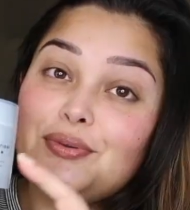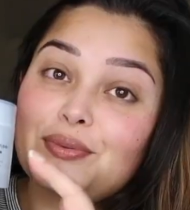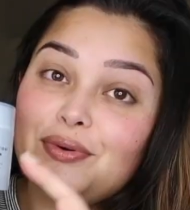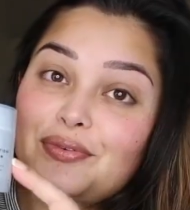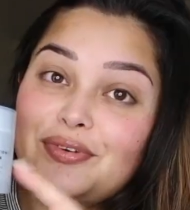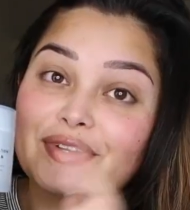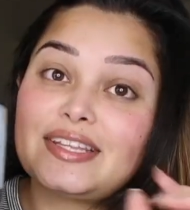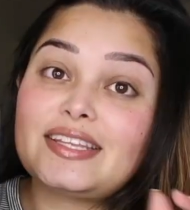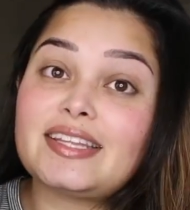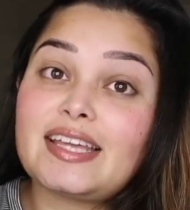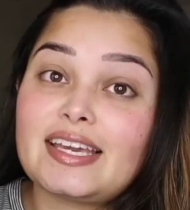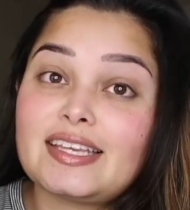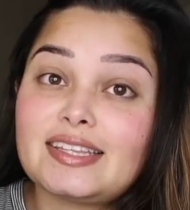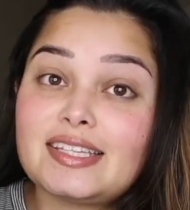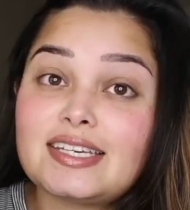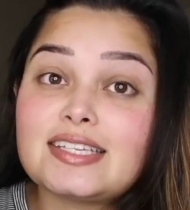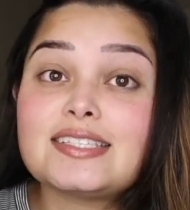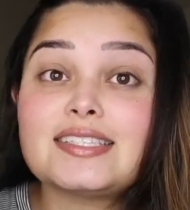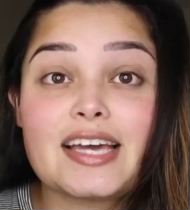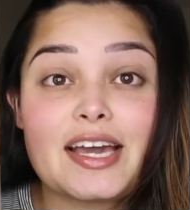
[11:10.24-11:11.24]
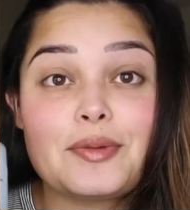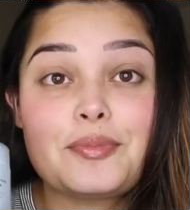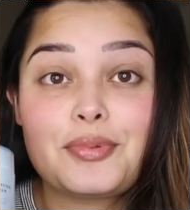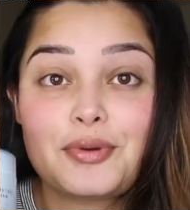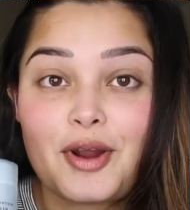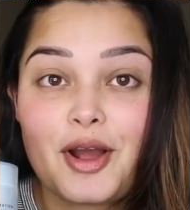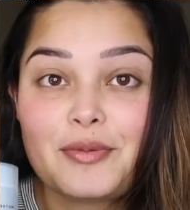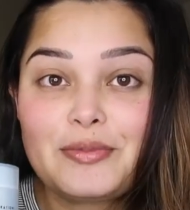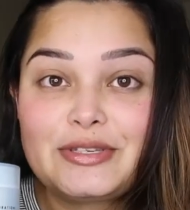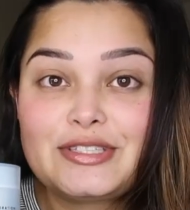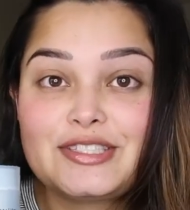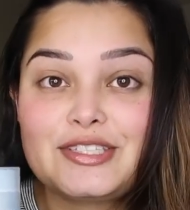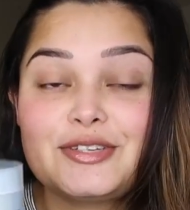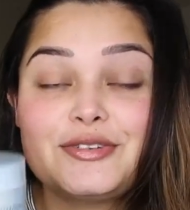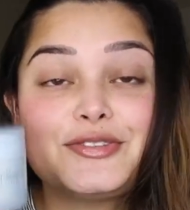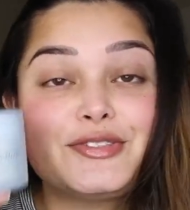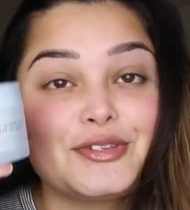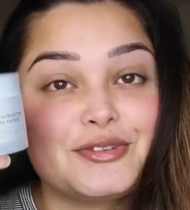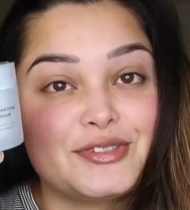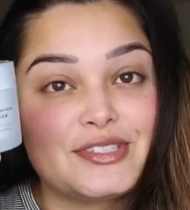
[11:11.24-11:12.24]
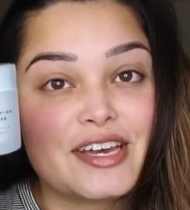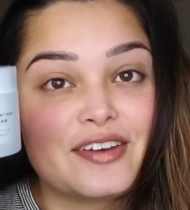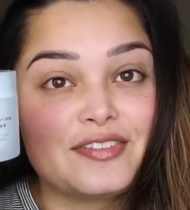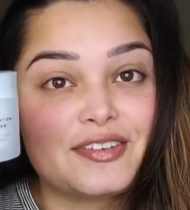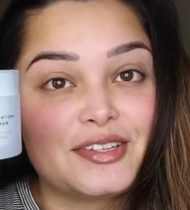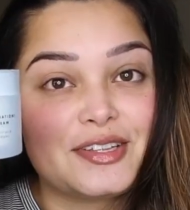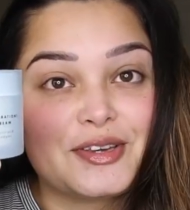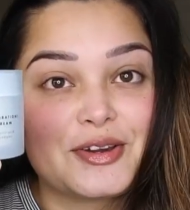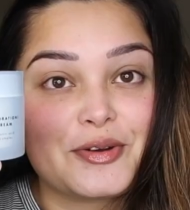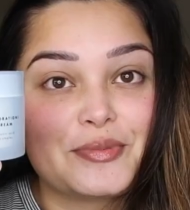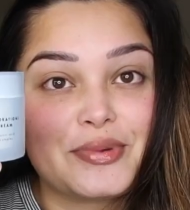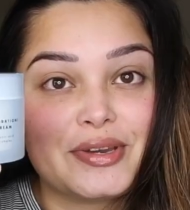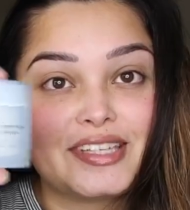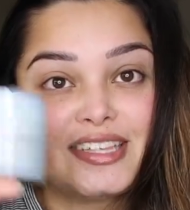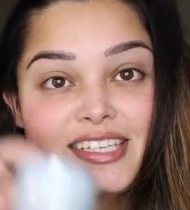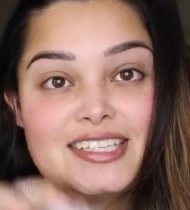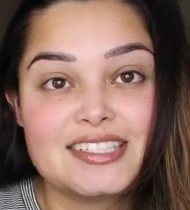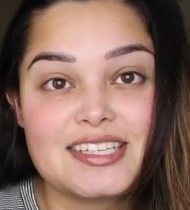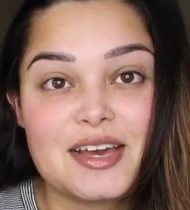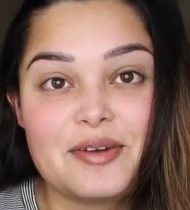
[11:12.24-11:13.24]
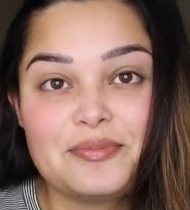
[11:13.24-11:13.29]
you will really like this, I promise you. So definitely go pick this